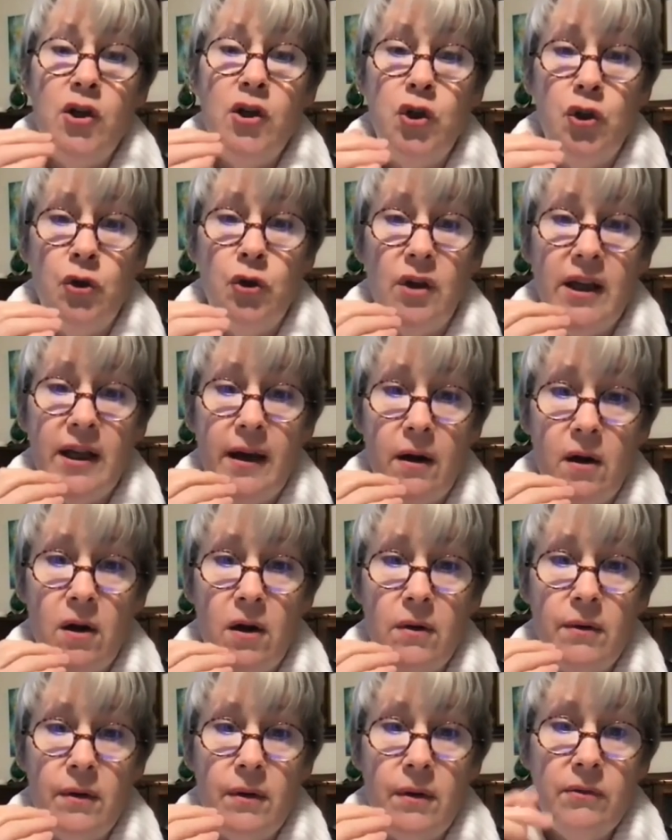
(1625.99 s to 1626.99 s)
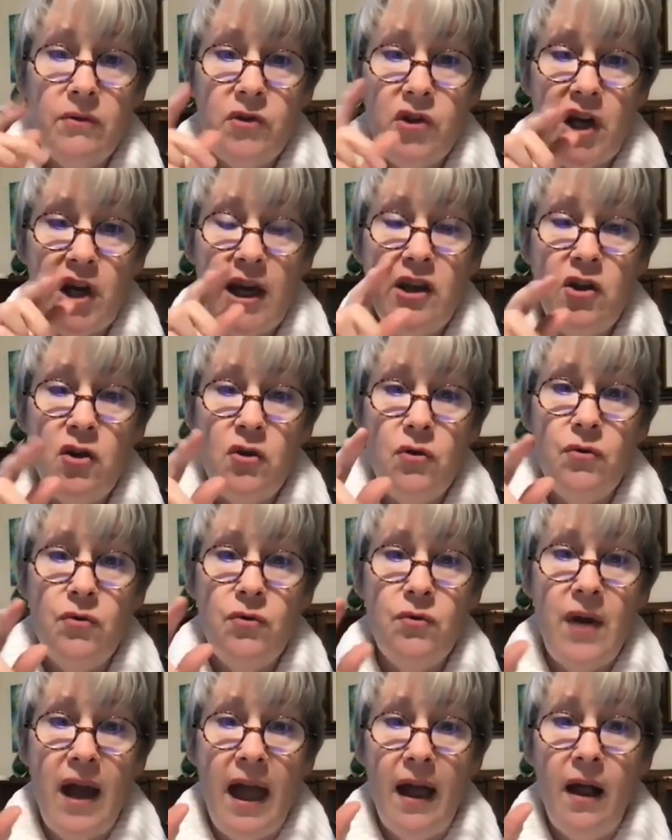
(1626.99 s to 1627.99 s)
Julian,
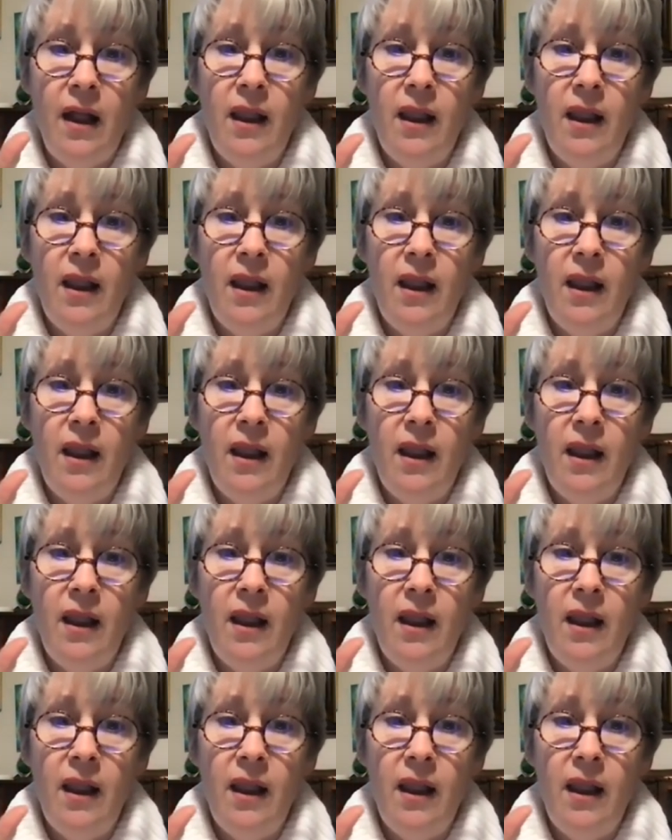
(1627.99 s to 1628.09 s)
Julian,